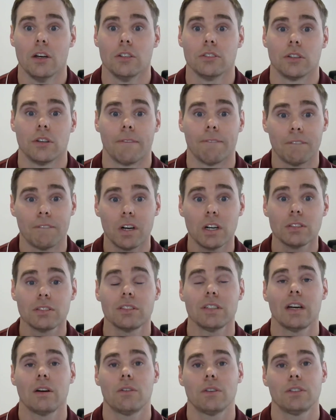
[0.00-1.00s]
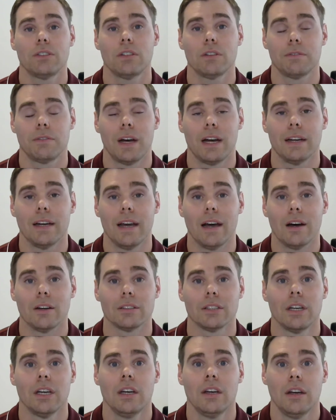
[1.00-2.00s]
So the first thing I want you to find
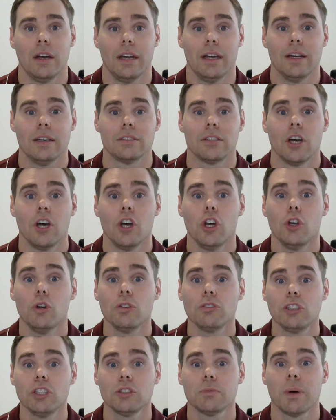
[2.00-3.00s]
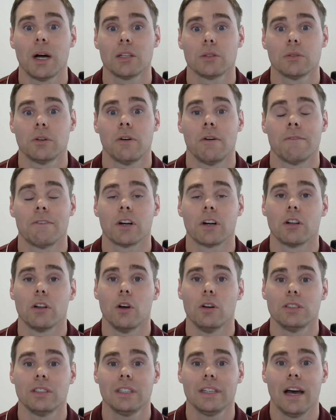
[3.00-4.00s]
out is who's responsible for
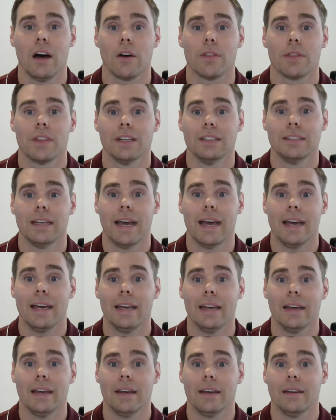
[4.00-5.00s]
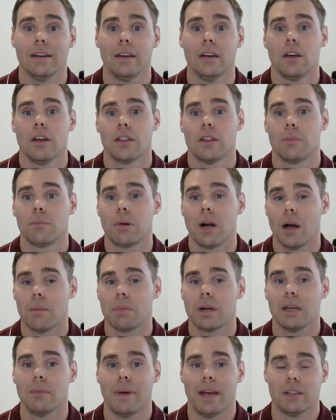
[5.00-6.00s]
closing out the day in the
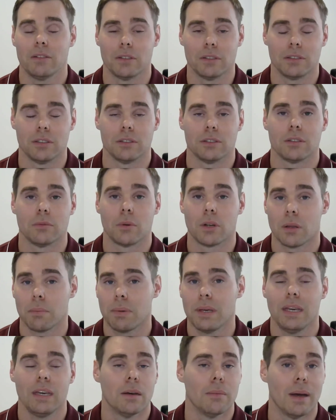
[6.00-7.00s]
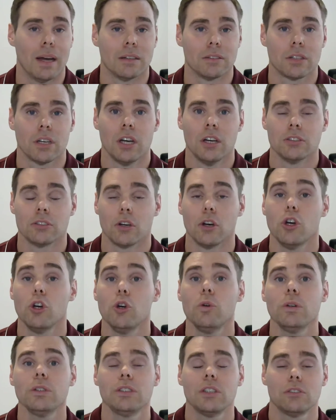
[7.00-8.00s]
property management system or the PMS. So
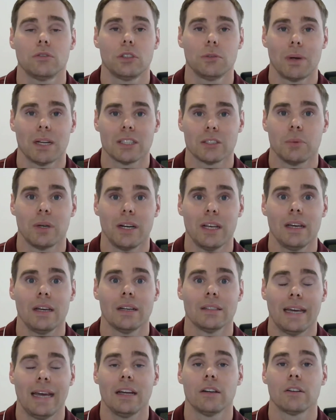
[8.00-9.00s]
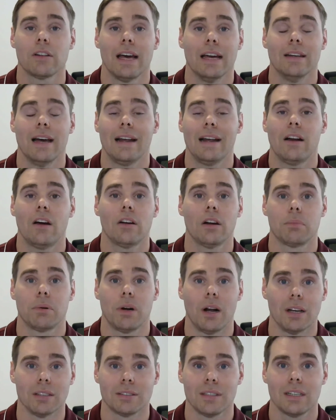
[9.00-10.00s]
who is it responsibility to handle that night audit
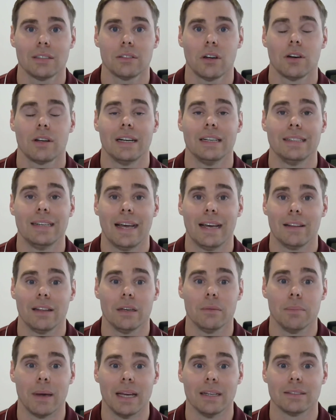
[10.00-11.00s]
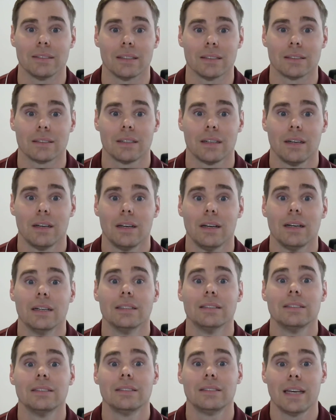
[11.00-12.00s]
process on a daily basis?
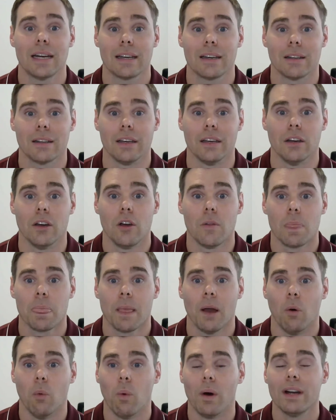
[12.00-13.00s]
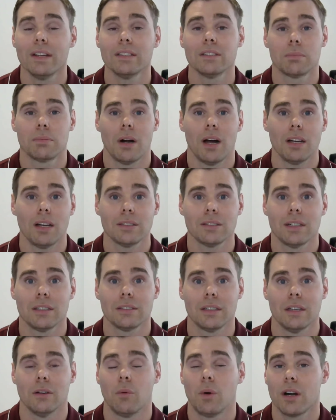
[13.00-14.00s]
Secondly, what is the
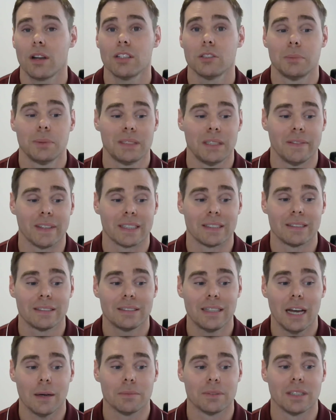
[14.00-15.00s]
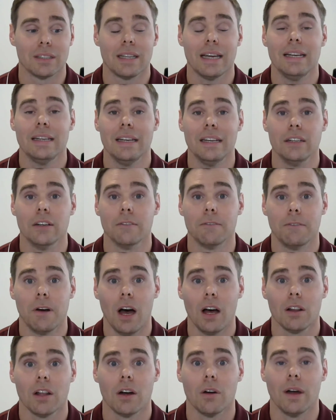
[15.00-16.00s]
process and what are the specific steps that they need to
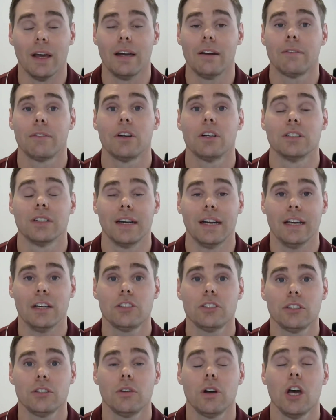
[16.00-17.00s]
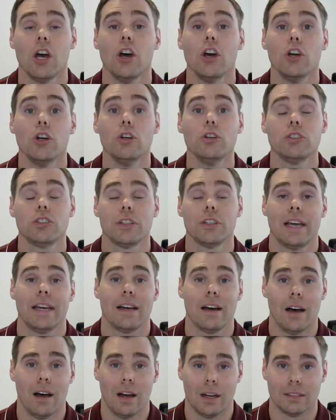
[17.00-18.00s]
follow? And if there is an issue, who should they
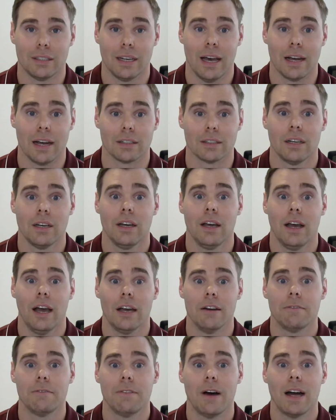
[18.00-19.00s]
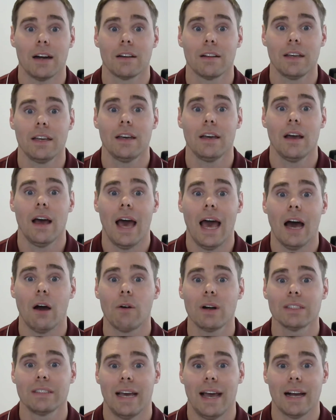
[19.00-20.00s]
contact? And finally, how
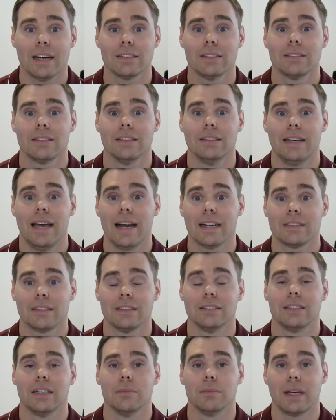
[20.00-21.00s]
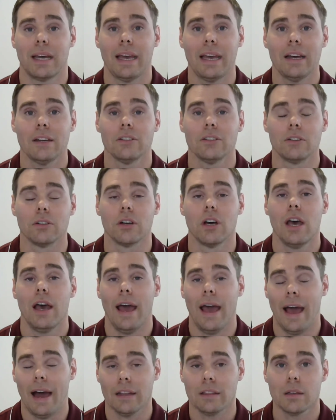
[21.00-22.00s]
are taxes and tax exempt handled
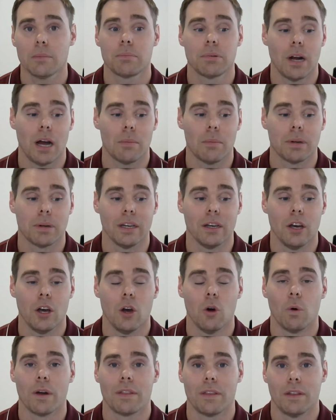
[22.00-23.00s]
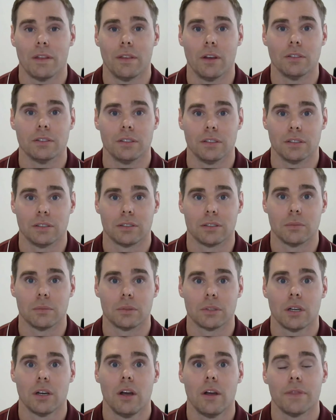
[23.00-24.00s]
at the property within those
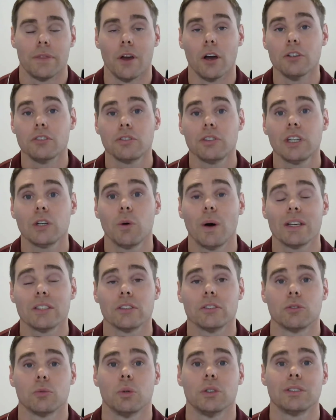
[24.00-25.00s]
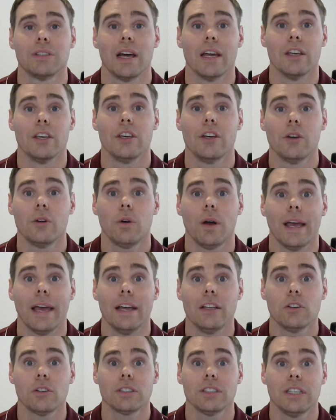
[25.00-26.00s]
systems? Those three questions will set you
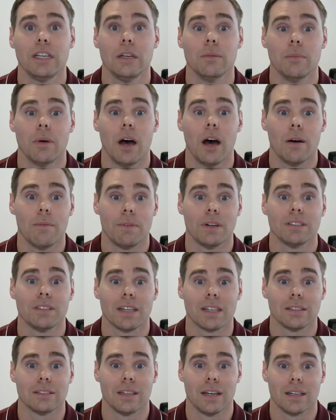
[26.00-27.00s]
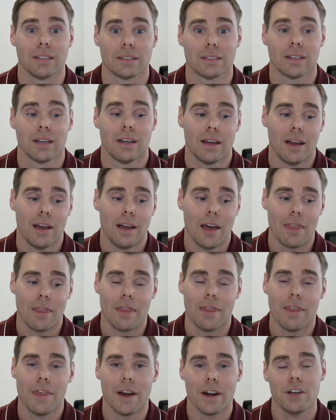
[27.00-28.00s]
and your team up for success.
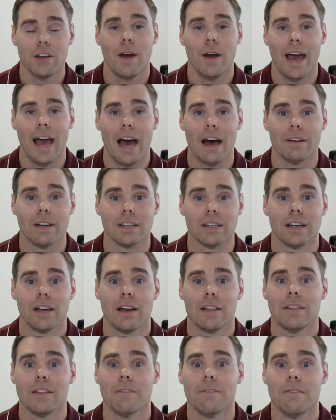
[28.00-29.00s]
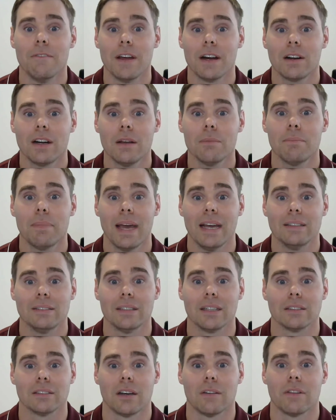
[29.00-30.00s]
There you have it, the very
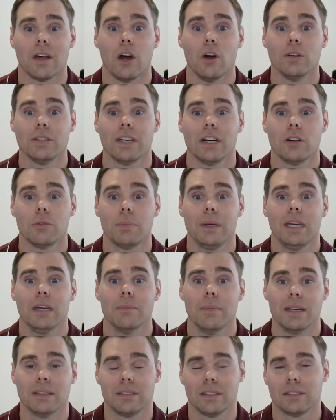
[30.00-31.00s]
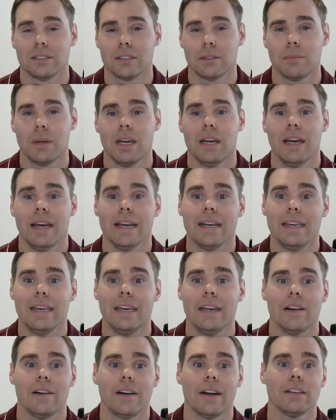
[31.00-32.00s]
basics of the hotel PMS system and
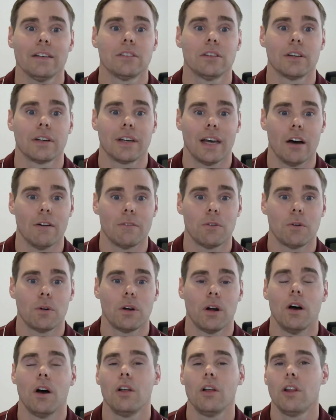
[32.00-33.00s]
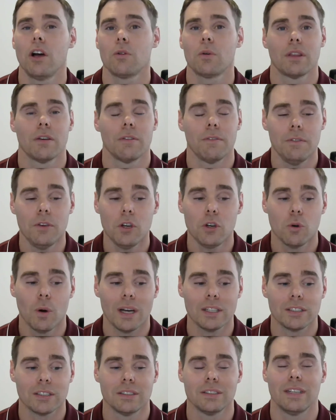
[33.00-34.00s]
key areas to look out for, along with a few
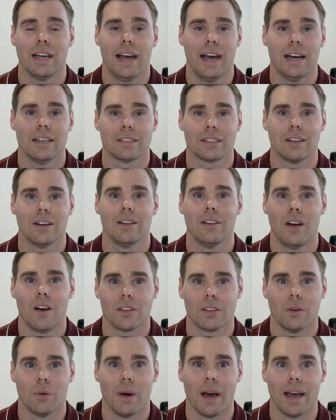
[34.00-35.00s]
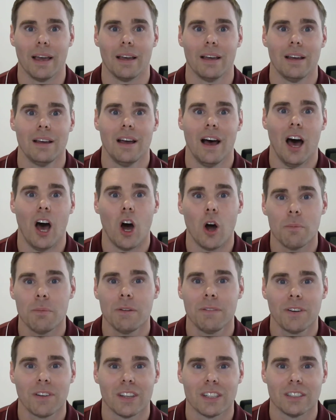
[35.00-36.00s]
questions to ask along the way. I hope
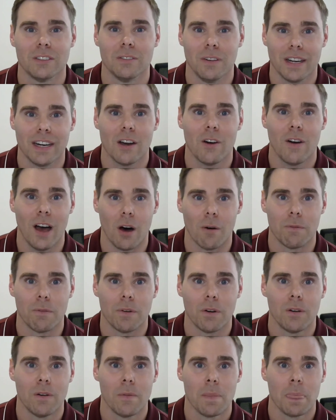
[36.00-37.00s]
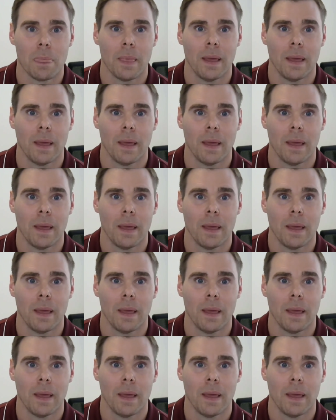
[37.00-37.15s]
you found this video helpful.